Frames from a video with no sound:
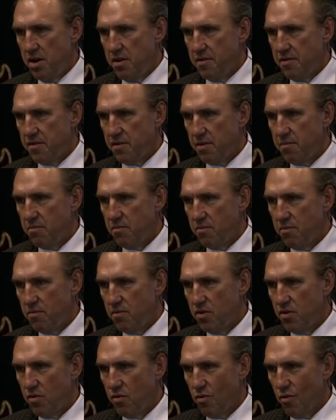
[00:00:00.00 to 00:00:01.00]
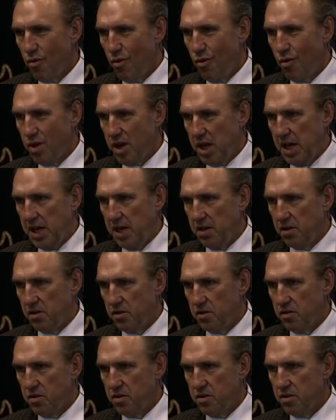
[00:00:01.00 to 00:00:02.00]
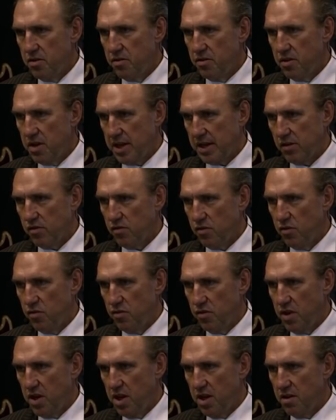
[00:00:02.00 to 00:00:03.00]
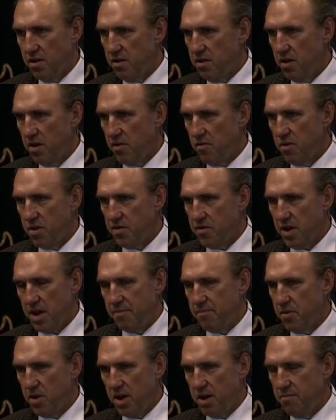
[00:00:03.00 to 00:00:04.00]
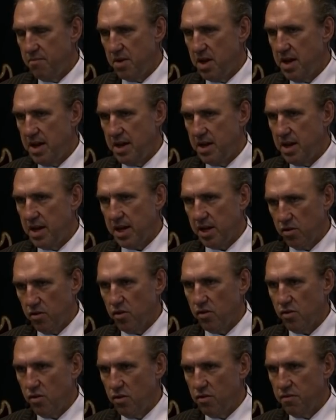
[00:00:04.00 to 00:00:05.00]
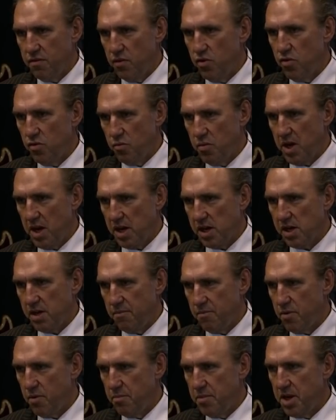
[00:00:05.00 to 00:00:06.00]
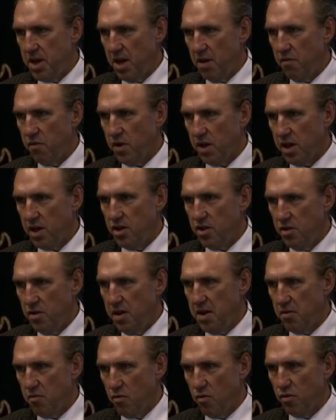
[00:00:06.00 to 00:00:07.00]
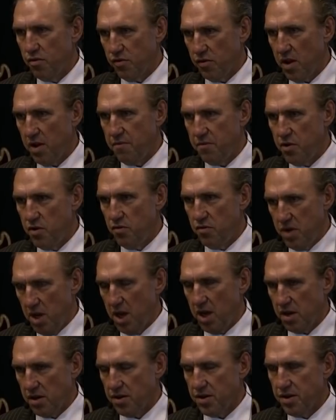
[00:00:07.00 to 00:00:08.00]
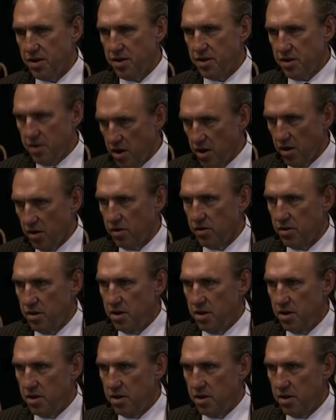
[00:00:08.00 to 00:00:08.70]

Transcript: some raw eel, like sushi, you know, which I'm, I'm, i like to cook food where I come from in Africa. You eat raw stuff, you did, you know.